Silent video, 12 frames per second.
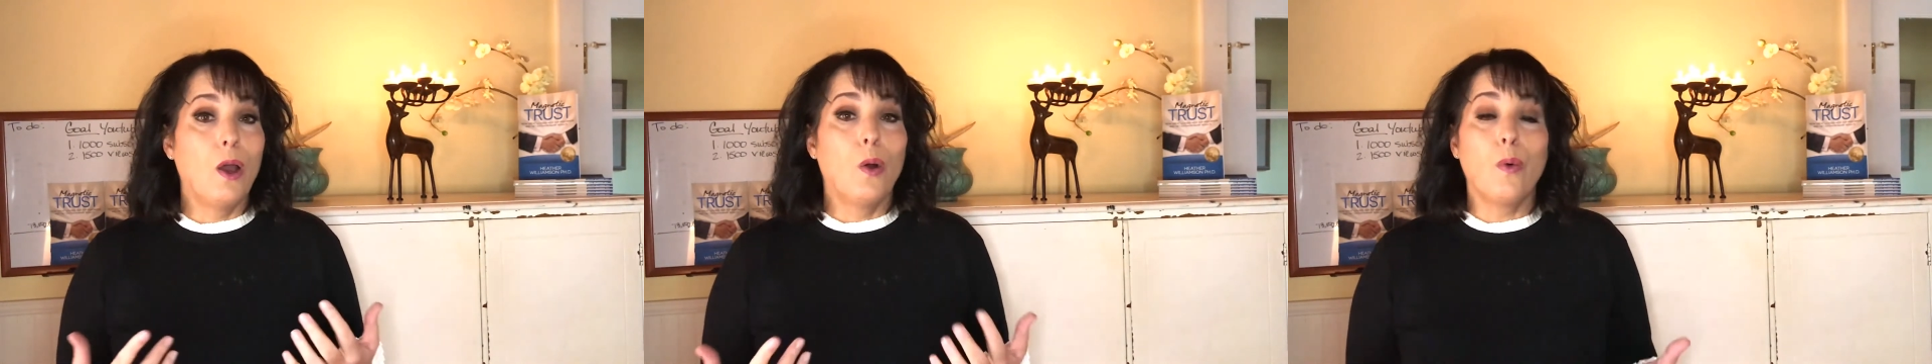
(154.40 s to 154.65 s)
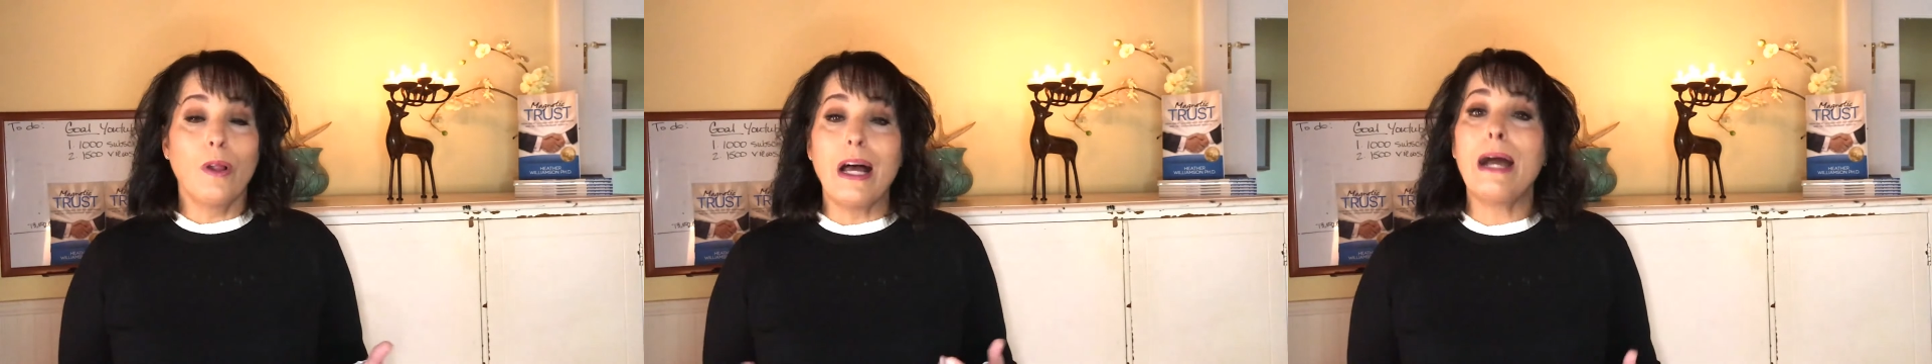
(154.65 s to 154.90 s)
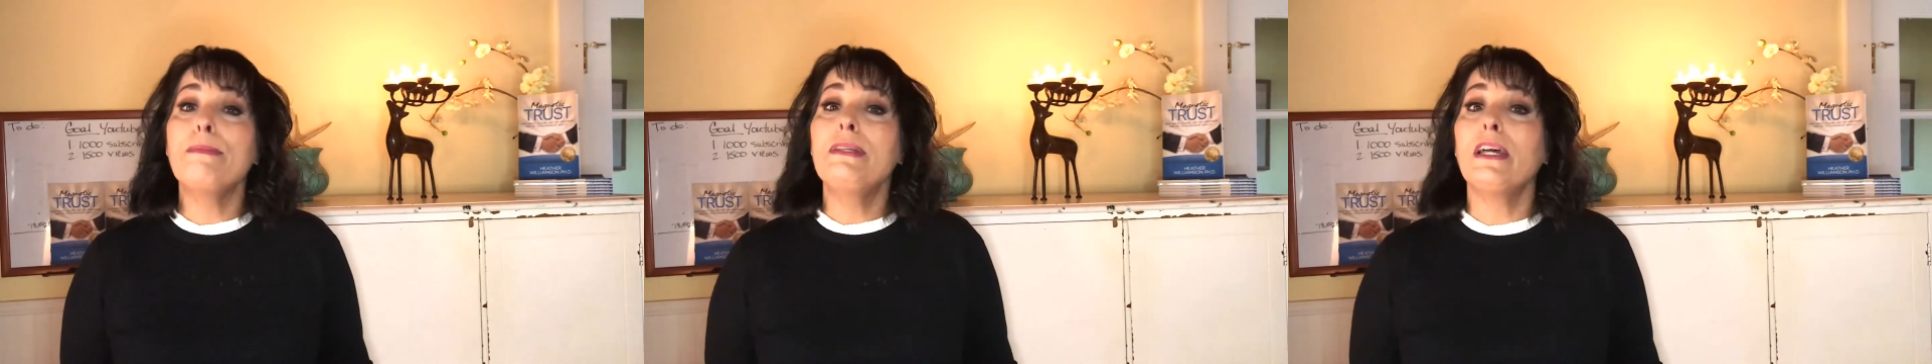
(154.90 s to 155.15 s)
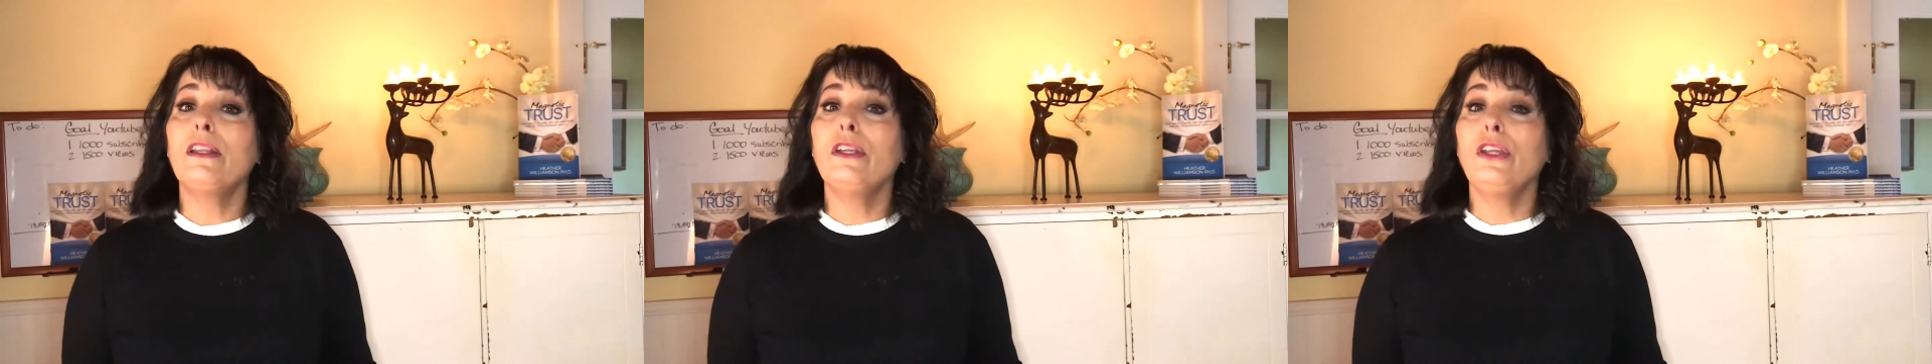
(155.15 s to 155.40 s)
Well, I'm
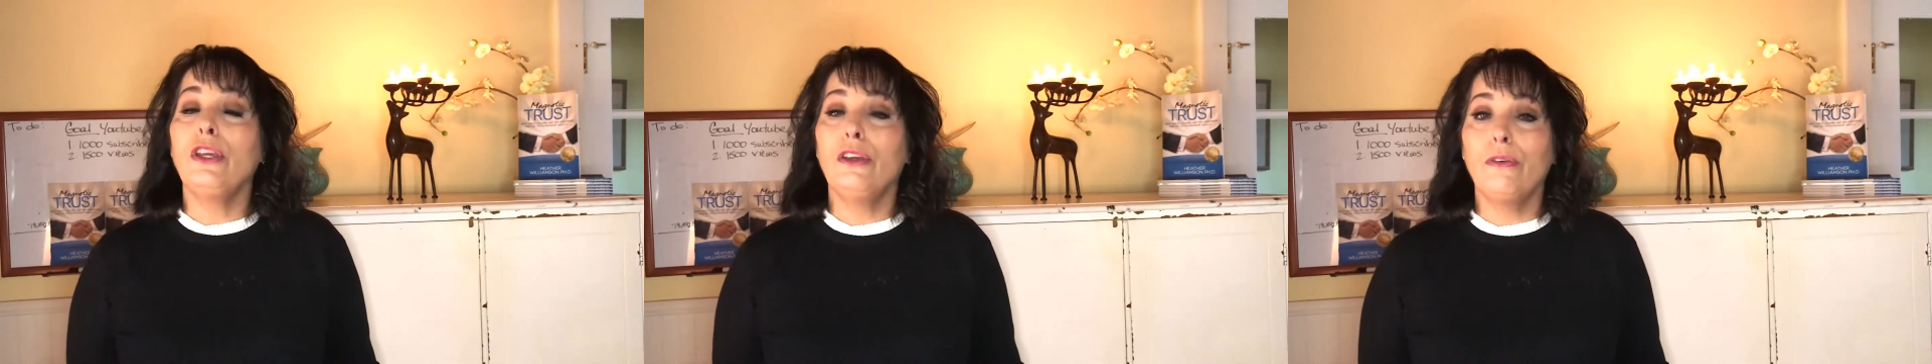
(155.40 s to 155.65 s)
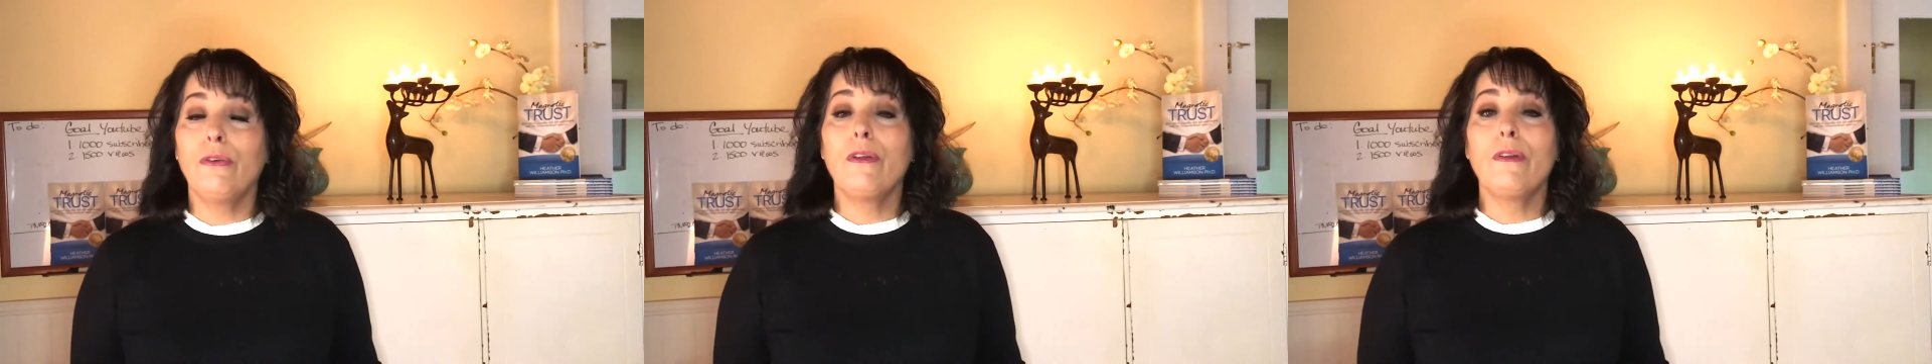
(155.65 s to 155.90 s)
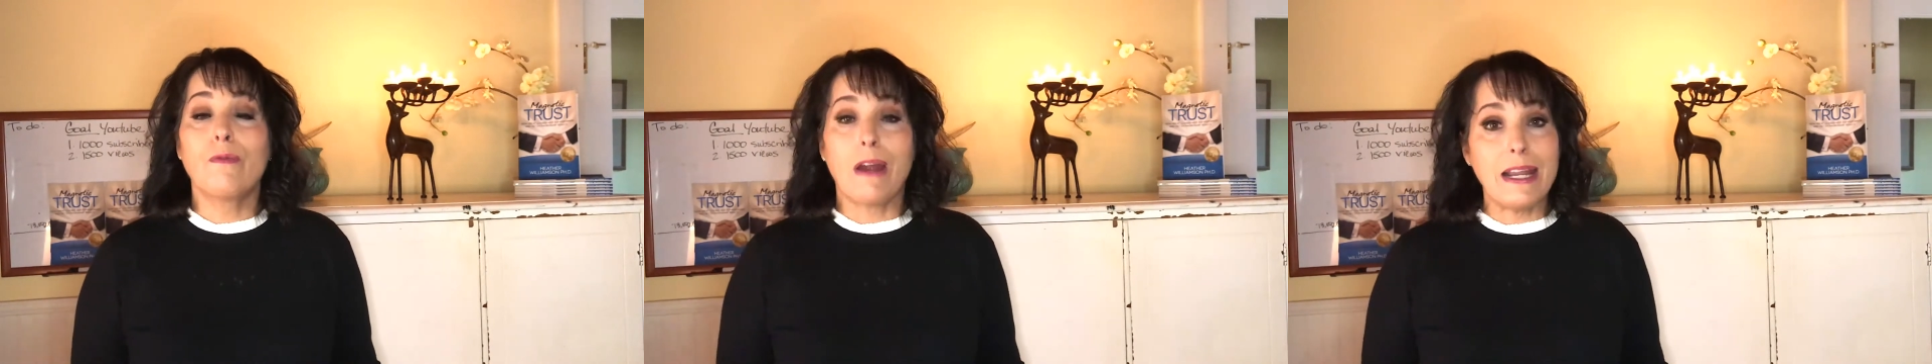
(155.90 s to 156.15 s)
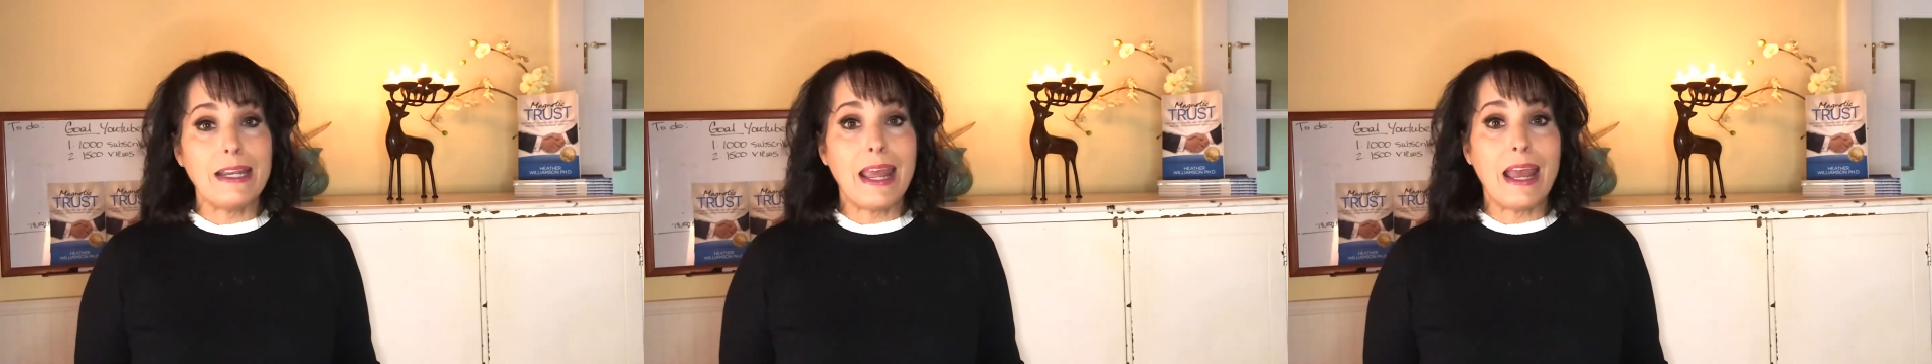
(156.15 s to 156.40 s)
telling you
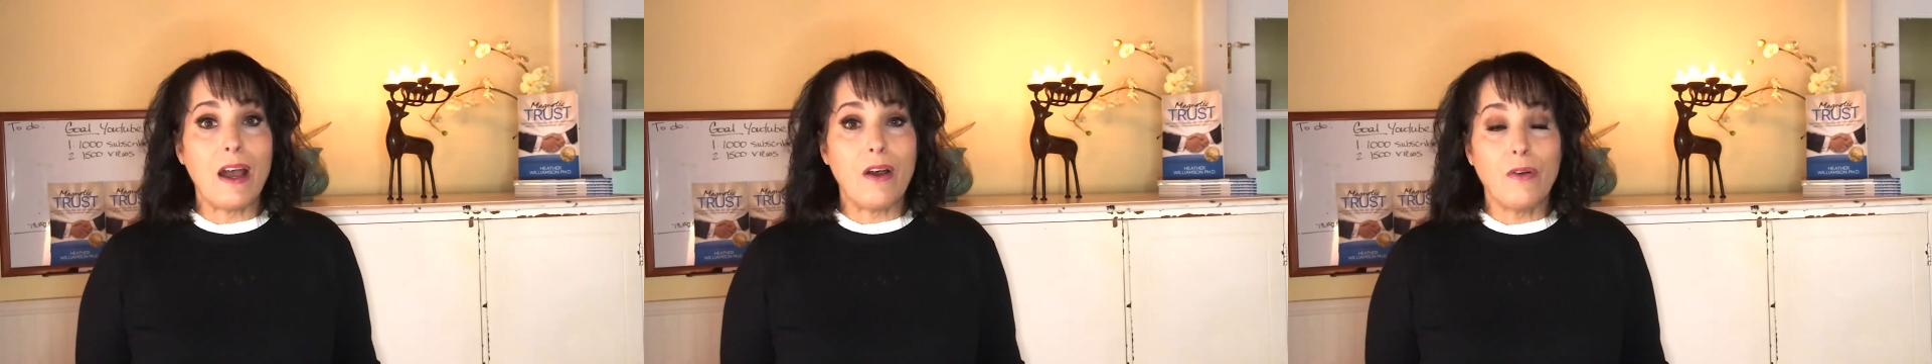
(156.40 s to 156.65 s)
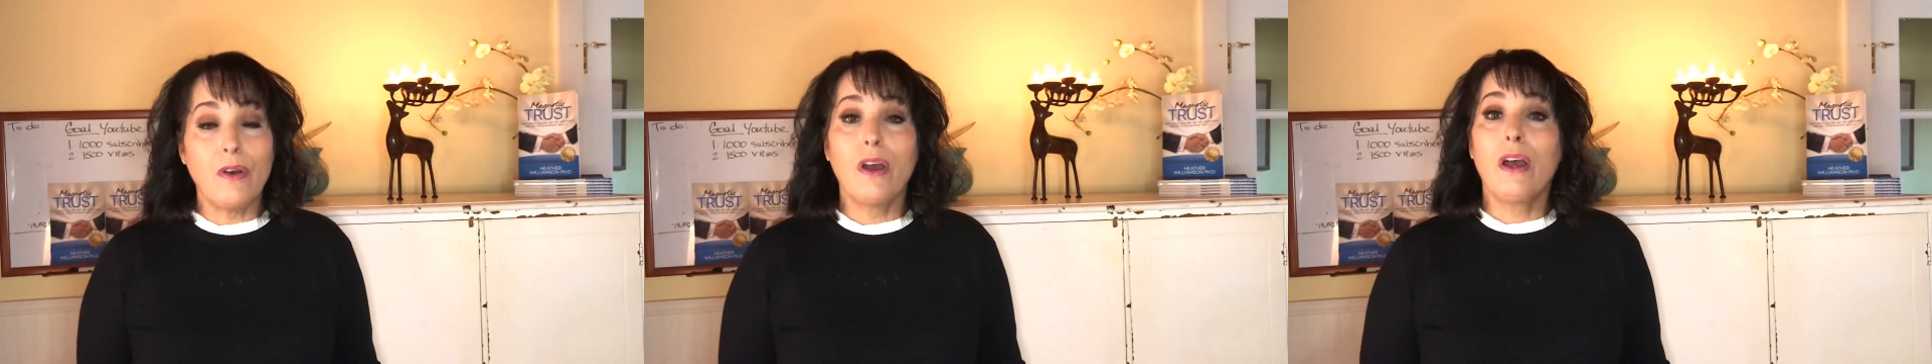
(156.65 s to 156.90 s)
right now,